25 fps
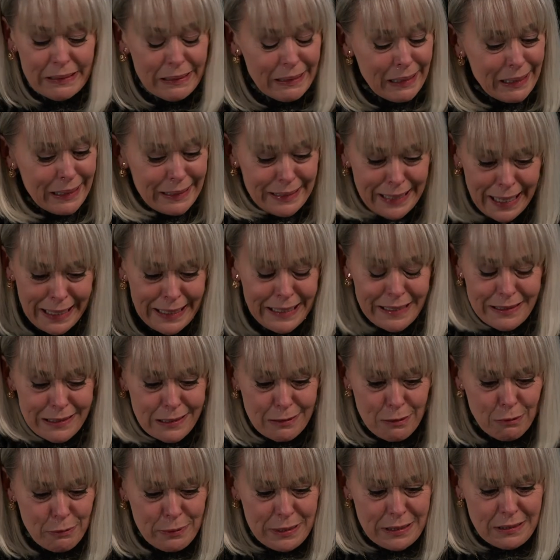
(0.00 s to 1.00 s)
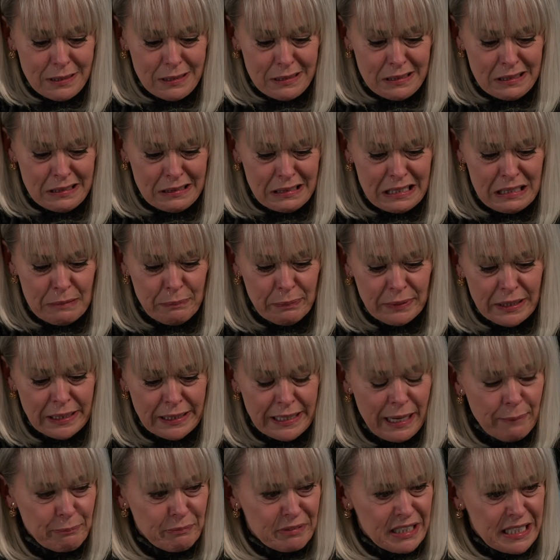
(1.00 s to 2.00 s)
I hate going to sleep in
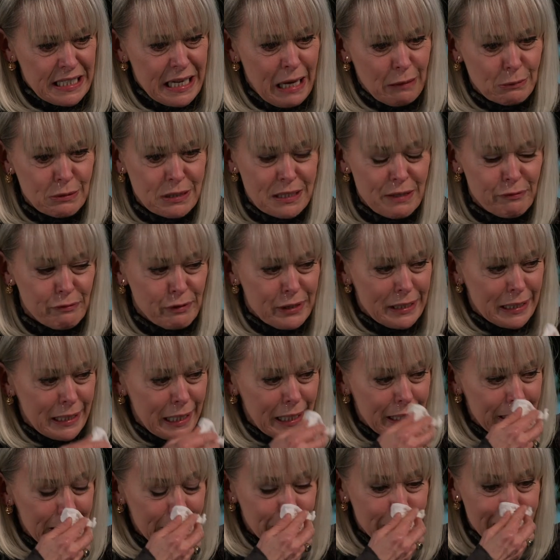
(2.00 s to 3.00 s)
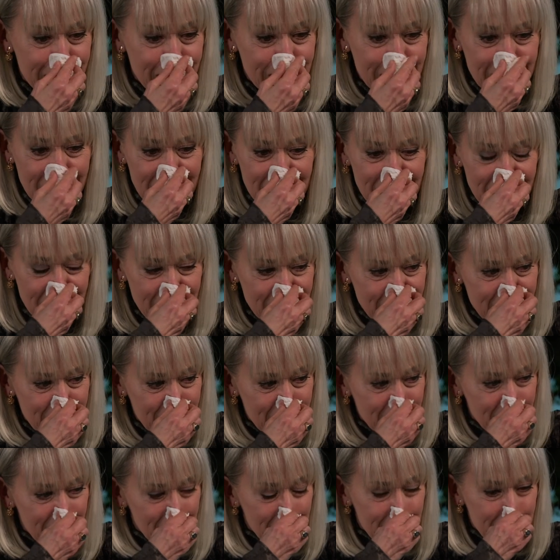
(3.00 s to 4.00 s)
an empty house every night. I mean,
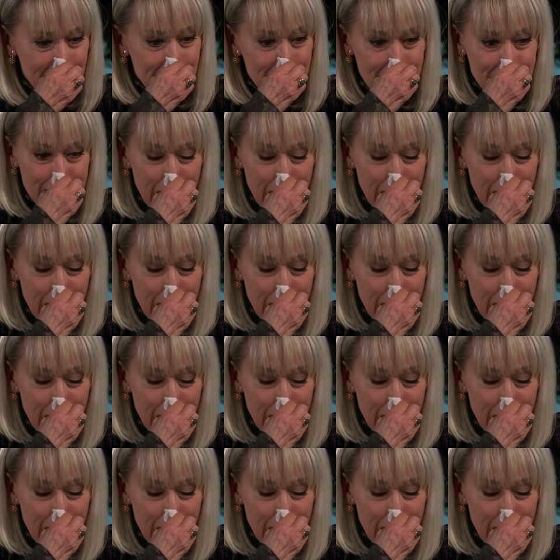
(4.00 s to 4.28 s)
it